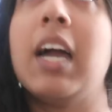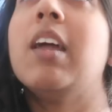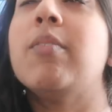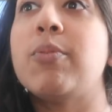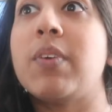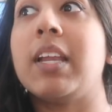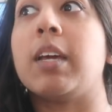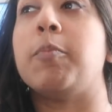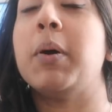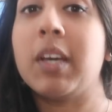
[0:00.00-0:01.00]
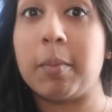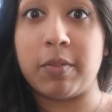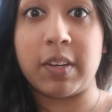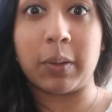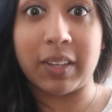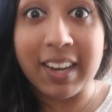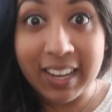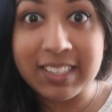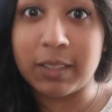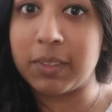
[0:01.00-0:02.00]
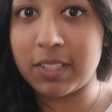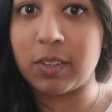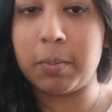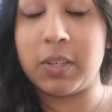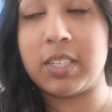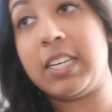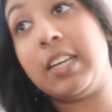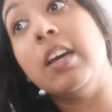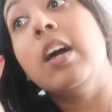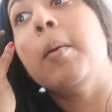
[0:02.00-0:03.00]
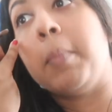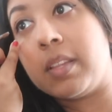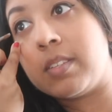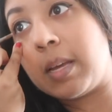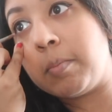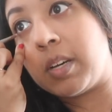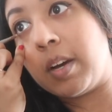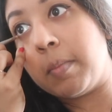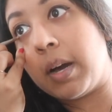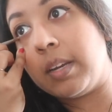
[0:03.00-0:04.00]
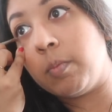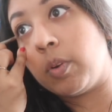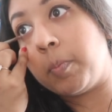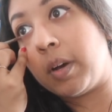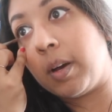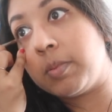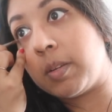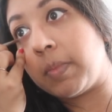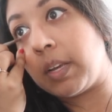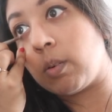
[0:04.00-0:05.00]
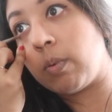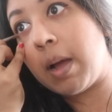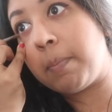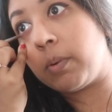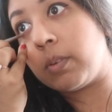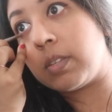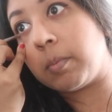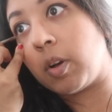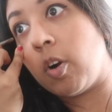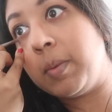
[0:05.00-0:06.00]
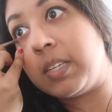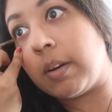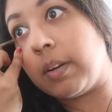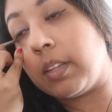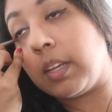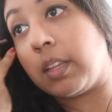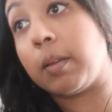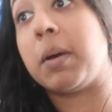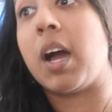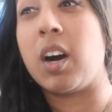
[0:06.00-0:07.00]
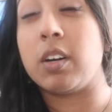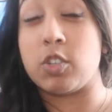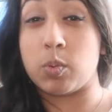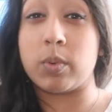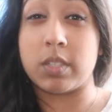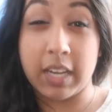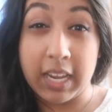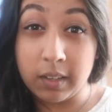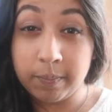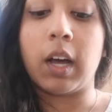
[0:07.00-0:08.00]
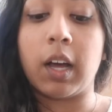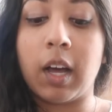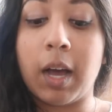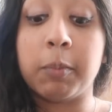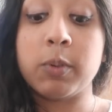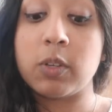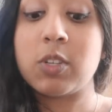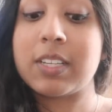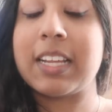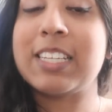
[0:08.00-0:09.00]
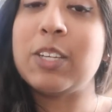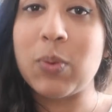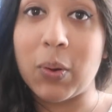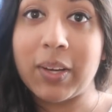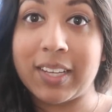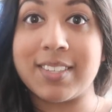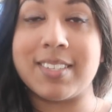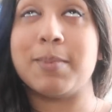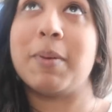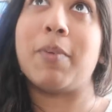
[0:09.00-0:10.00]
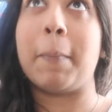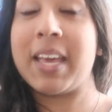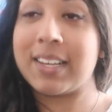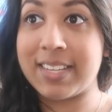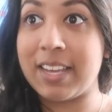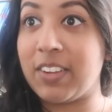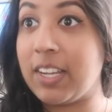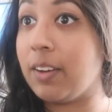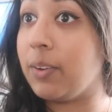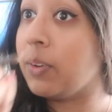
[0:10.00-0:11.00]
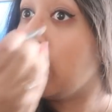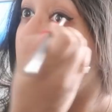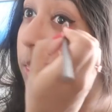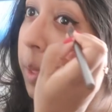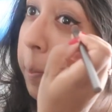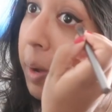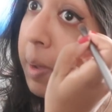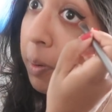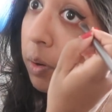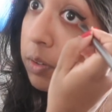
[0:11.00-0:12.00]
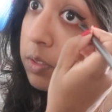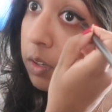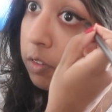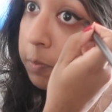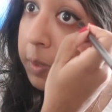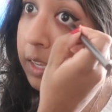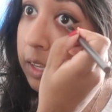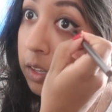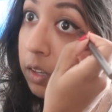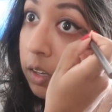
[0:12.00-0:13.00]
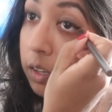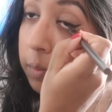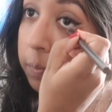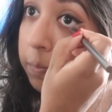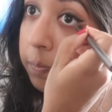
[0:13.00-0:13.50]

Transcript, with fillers: I love the feeling of putting up a video and connecting with this community, but at the same time, I didn't want to put up something crap or some commentary thing that my heart just wasn't in. Uh, I'm also just letting you know, I guess this is a bit of a PSA video, that my box of being a